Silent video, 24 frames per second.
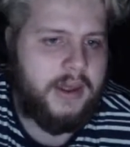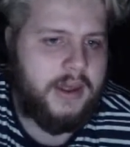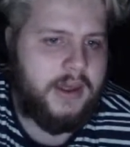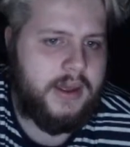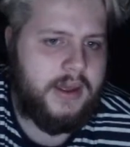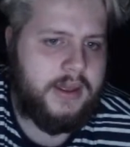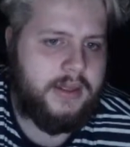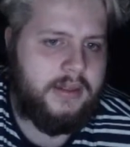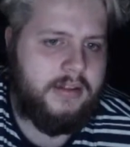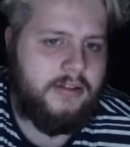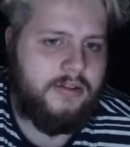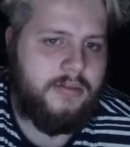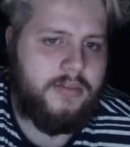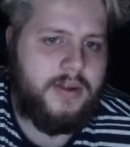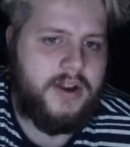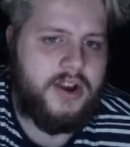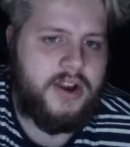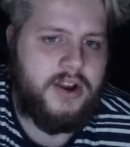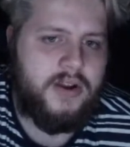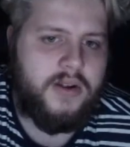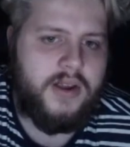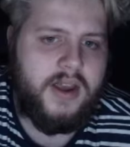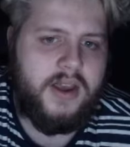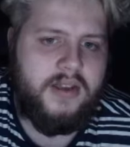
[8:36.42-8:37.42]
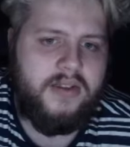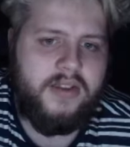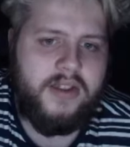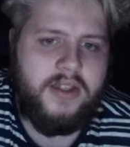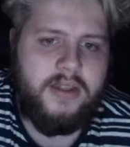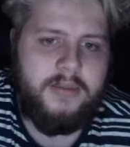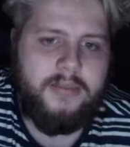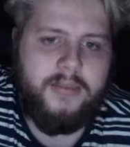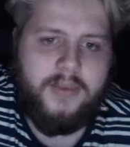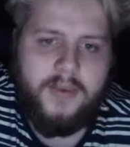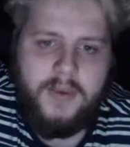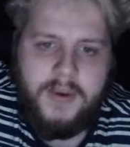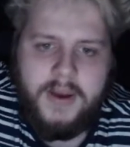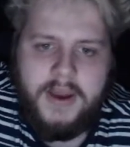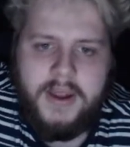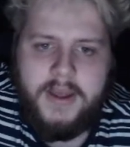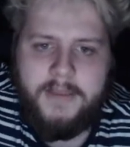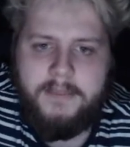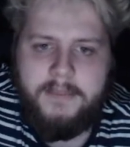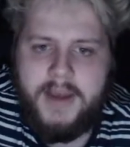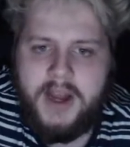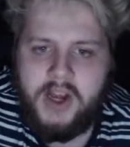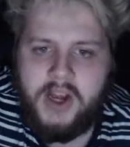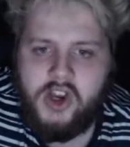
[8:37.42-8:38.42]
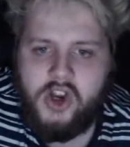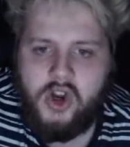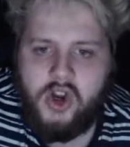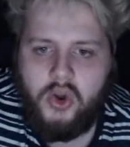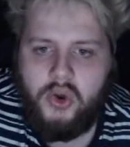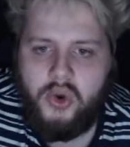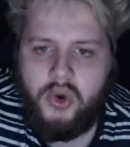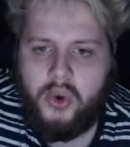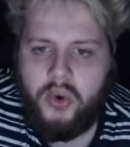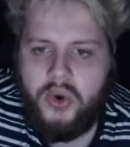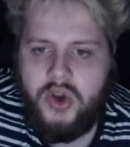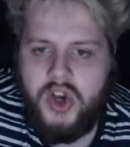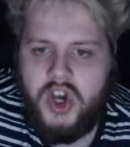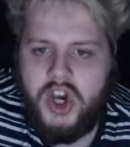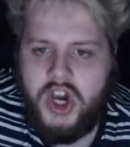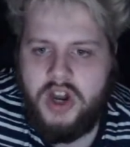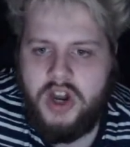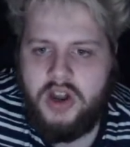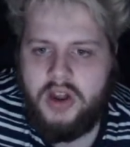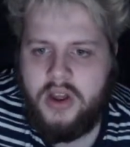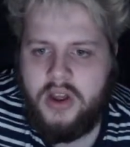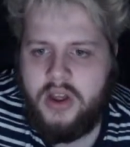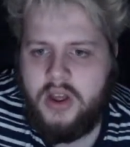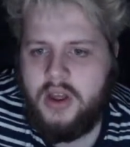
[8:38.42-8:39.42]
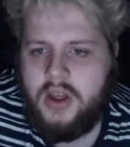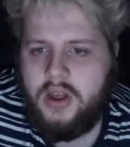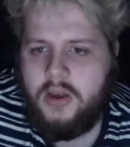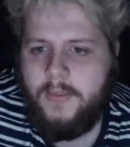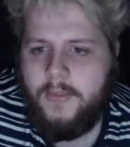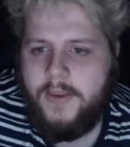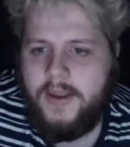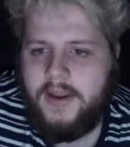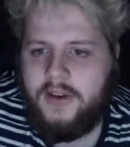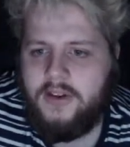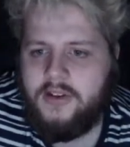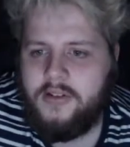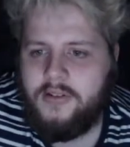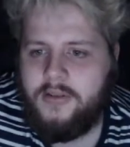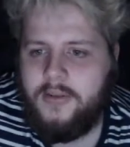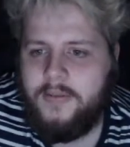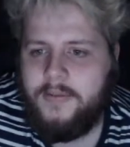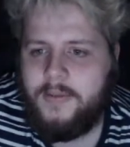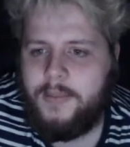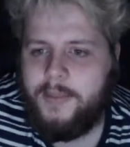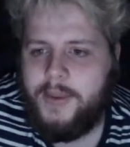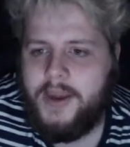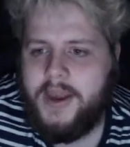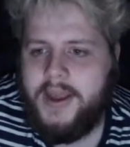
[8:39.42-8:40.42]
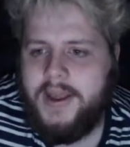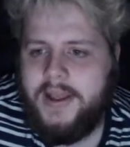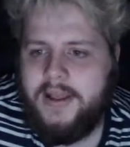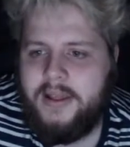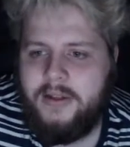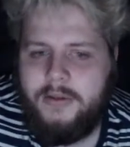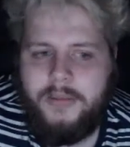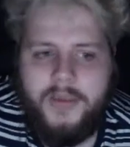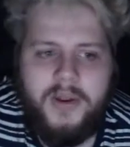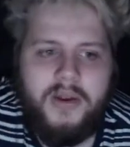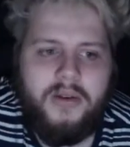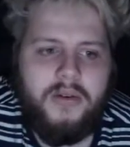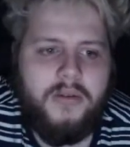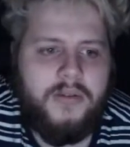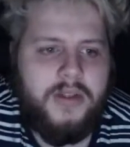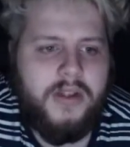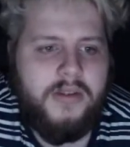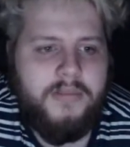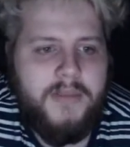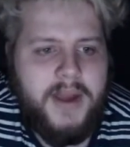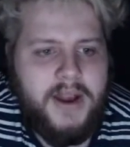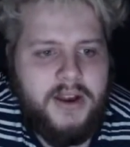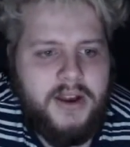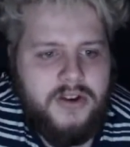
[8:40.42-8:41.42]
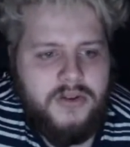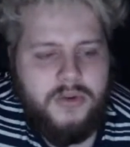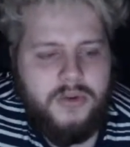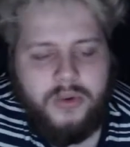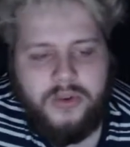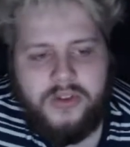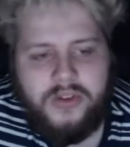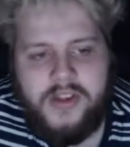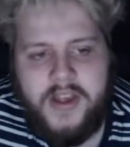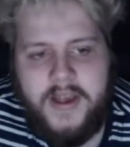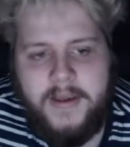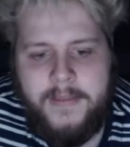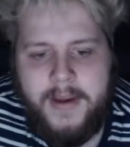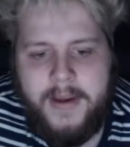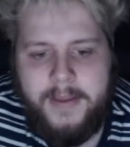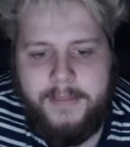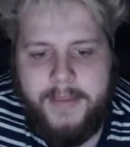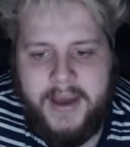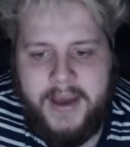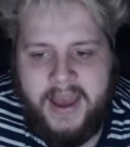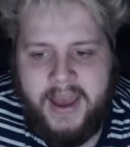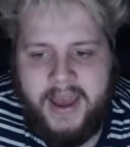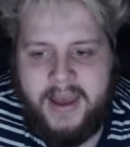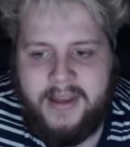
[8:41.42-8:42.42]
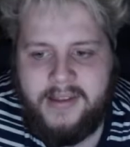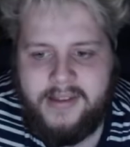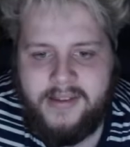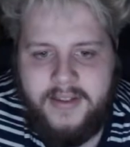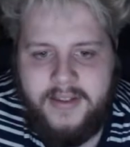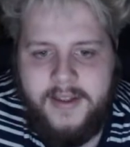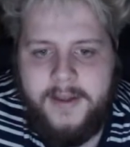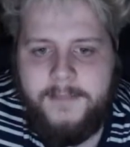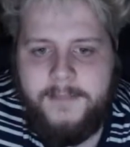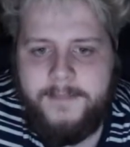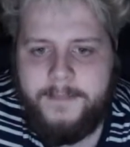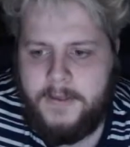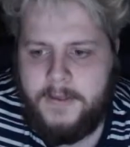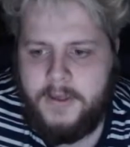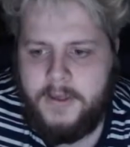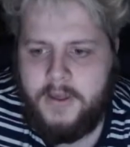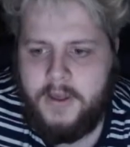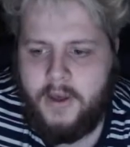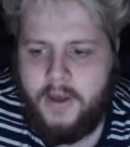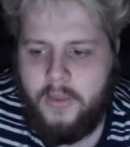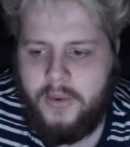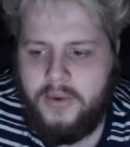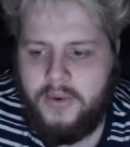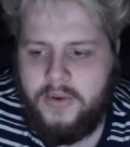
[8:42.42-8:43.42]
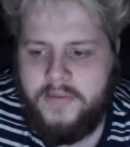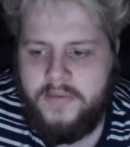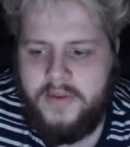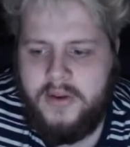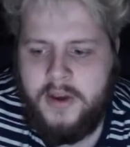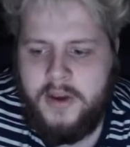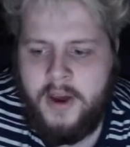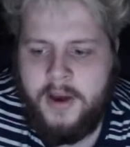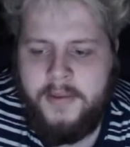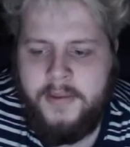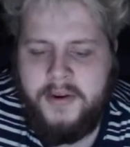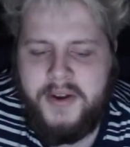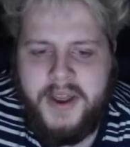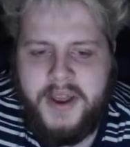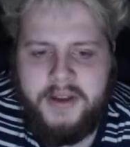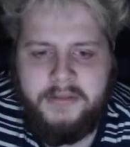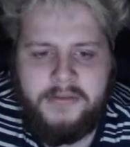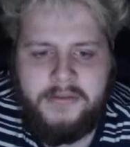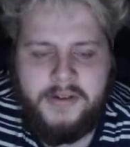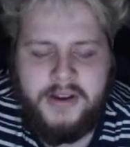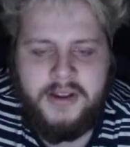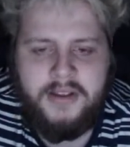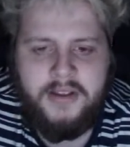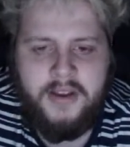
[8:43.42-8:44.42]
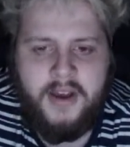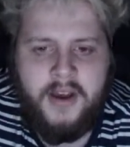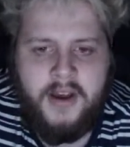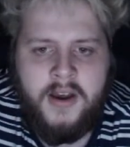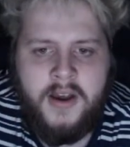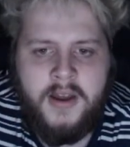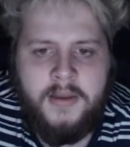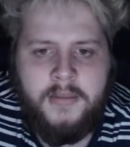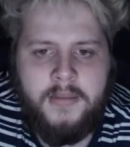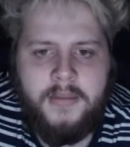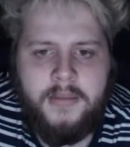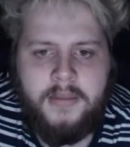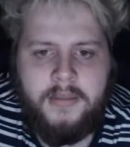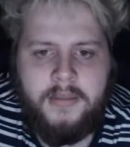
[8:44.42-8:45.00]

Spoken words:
This will be showcased in the pre-match launcher, where you can choose to either play the remainder of this match or sim past it. I wonder if you come on every time,